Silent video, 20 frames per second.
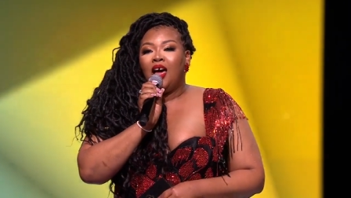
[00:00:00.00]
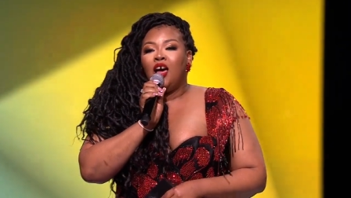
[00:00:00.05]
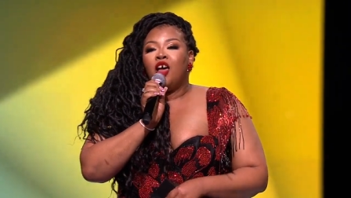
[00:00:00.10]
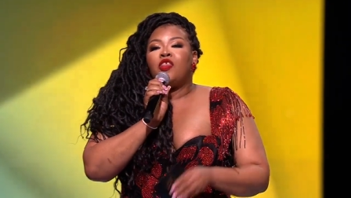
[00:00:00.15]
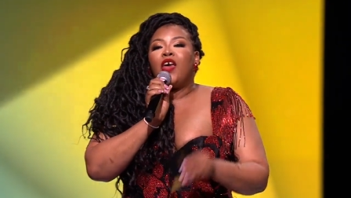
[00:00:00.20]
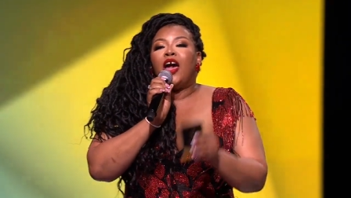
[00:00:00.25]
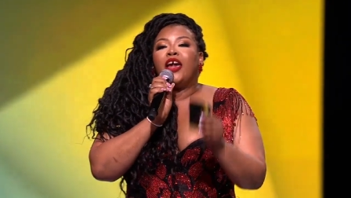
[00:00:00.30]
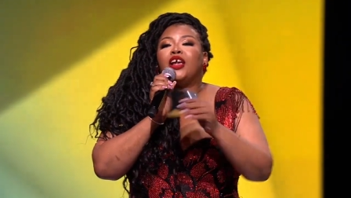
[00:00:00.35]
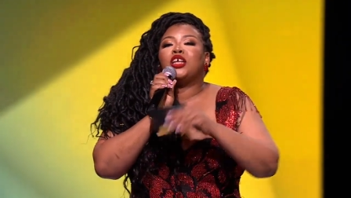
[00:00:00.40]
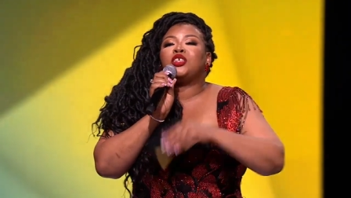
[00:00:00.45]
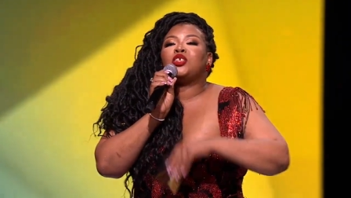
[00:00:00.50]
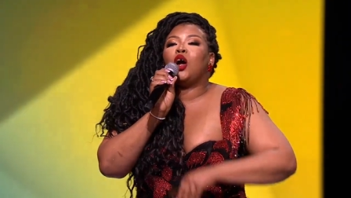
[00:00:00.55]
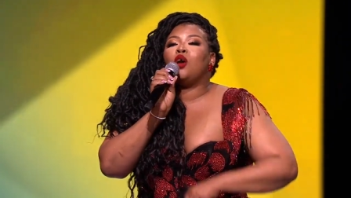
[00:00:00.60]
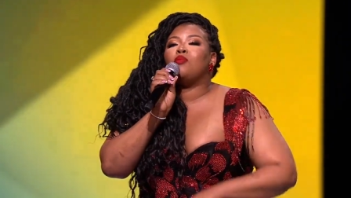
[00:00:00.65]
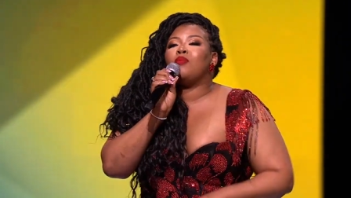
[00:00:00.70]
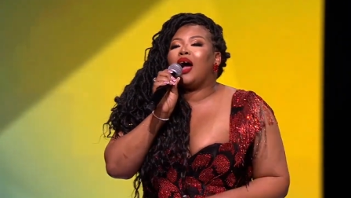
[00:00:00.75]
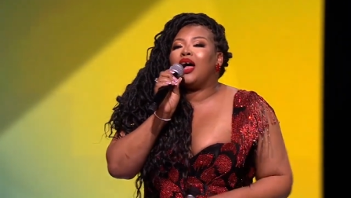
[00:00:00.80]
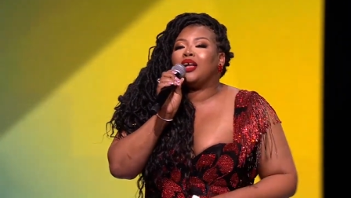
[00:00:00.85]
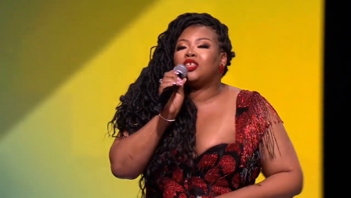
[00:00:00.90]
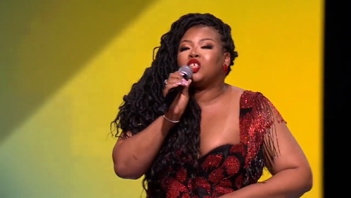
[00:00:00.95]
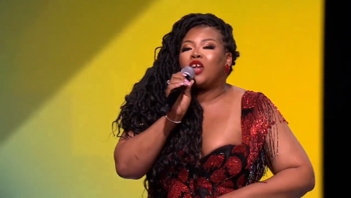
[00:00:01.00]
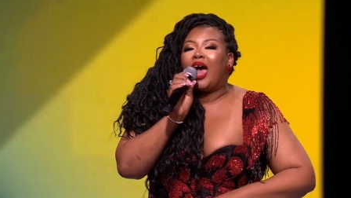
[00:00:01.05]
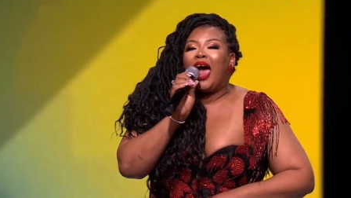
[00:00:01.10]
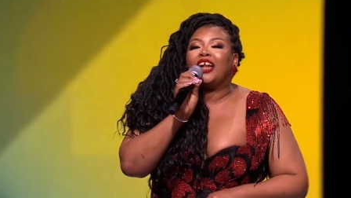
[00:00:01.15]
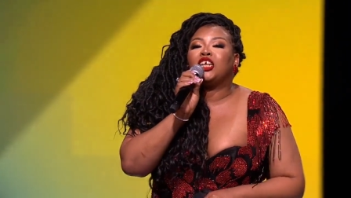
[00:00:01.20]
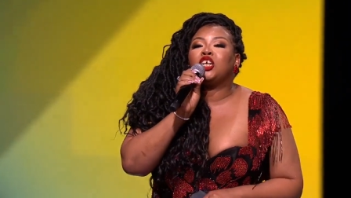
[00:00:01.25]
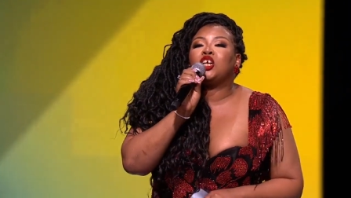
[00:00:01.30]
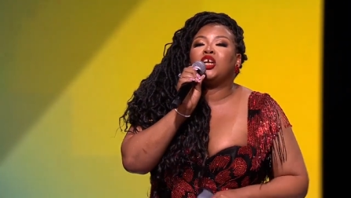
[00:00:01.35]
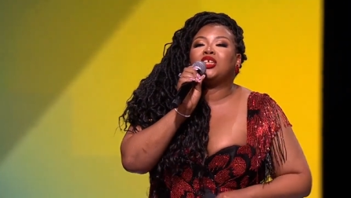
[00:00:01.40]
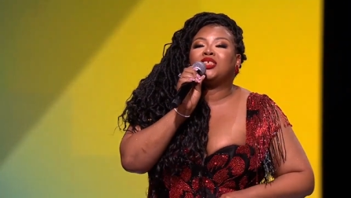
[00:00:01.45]
Thank you so much. At
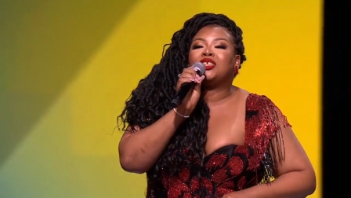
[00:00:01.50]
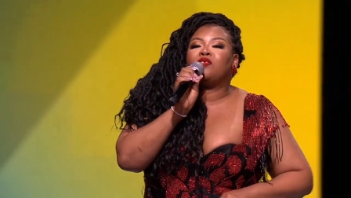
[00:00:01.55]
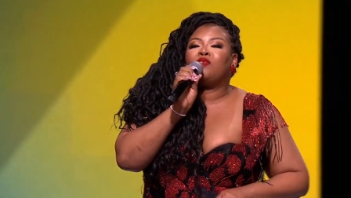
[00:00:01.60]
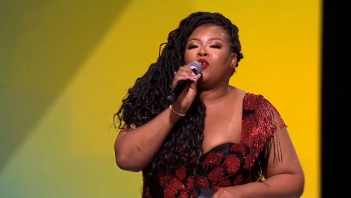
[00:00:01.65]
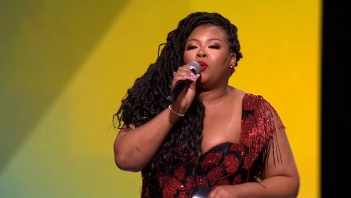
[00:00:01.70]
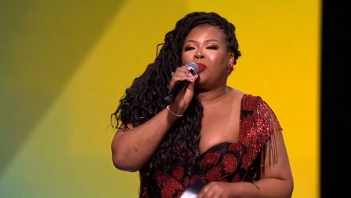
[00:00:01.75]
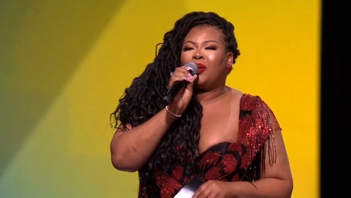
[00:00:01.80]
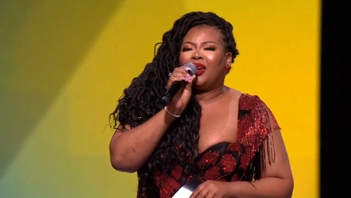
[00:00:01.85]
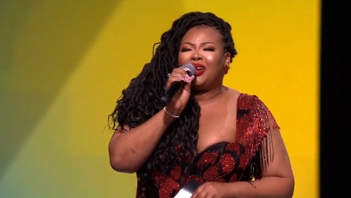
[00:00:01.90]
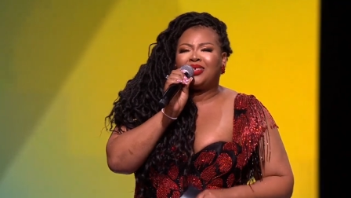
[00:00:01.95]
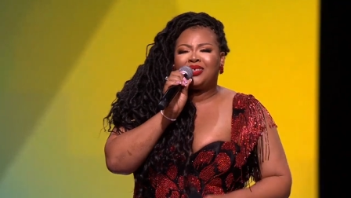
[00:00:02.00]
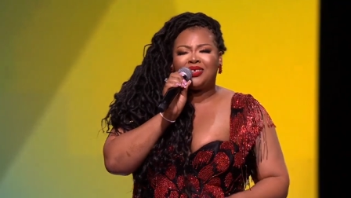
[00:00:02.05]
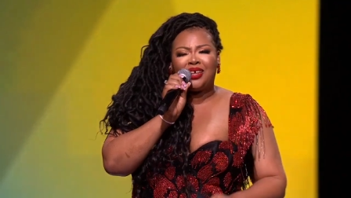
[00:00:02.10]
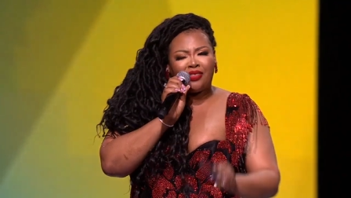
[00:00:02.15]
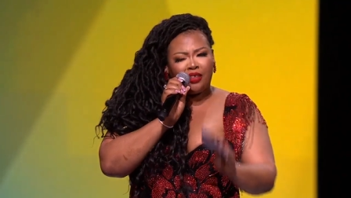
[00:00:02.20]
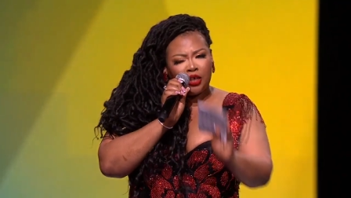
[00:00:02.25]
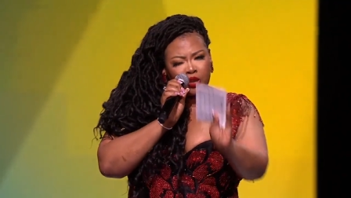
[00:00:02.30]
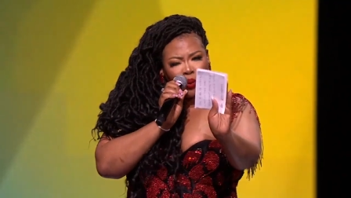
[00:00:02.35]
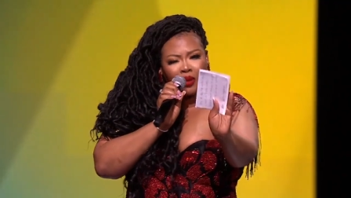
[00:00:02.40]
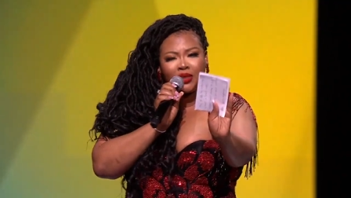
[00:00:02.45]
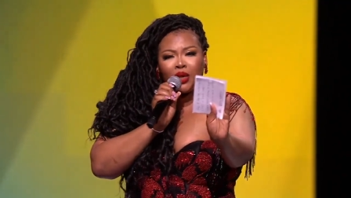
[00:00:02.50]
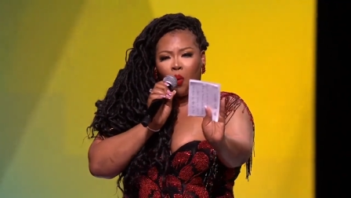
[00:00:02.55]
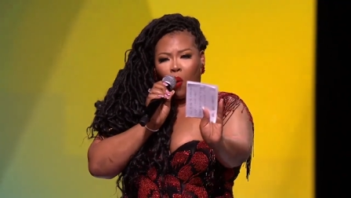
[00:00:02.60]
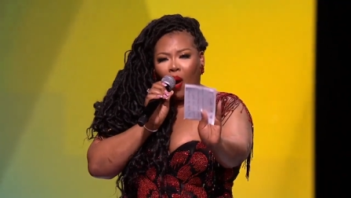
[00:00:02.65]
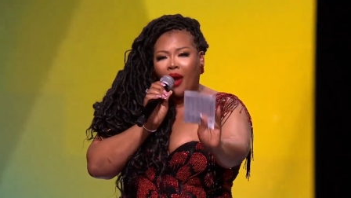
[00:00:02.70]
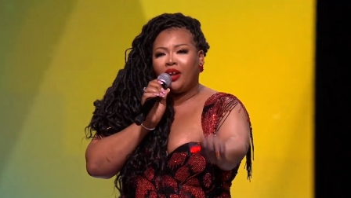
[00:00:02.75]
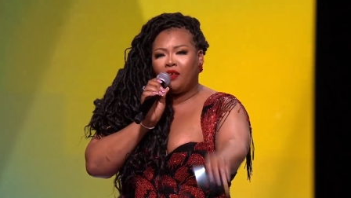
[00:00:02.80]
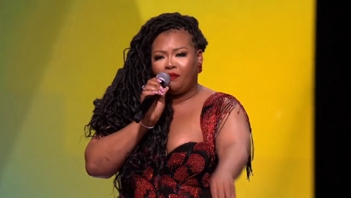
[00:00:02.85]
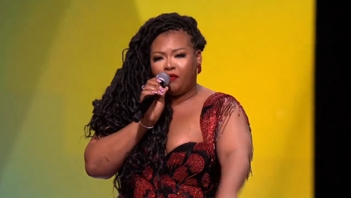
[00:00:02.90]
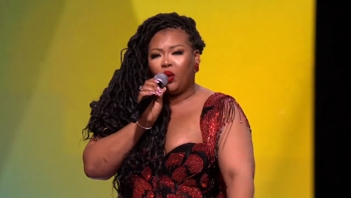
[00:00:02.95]
Christopher PT, this was a
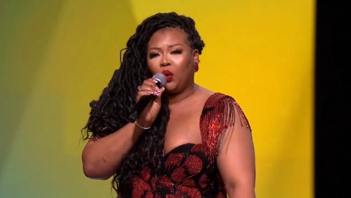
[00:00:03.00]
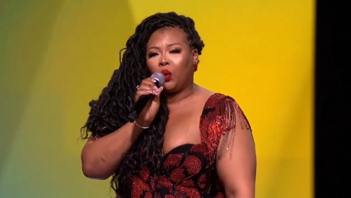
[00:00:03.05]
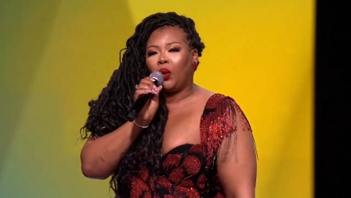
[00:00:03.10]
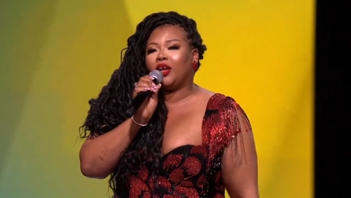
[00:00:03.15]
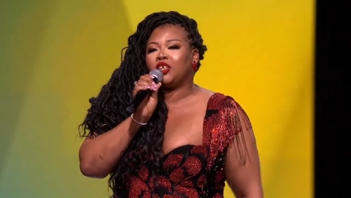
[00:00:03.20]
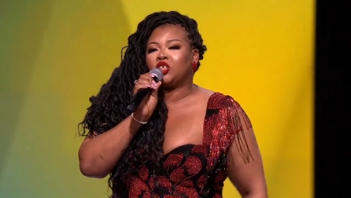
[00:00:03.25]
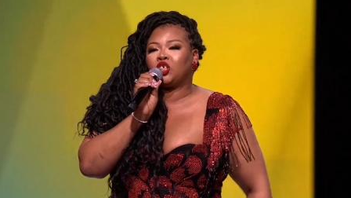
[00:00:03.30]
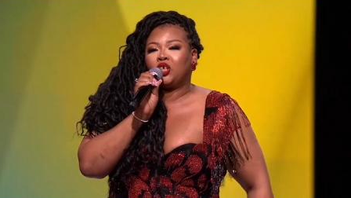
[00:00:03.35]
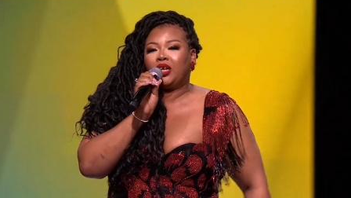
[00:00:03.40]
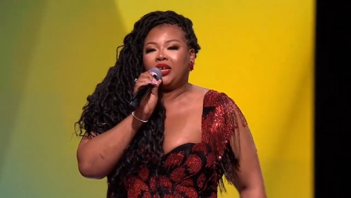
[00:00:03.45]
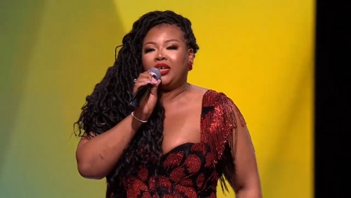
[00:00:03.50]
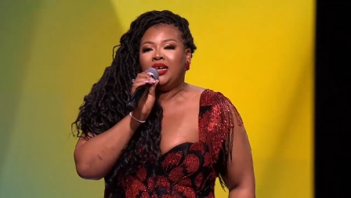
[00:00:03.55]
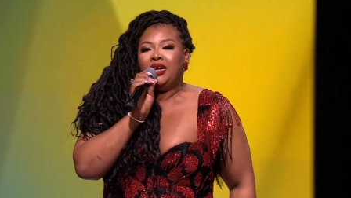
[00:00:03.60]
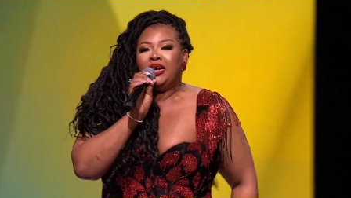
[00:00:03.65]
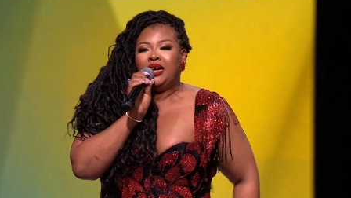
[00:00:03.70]
wonderful question.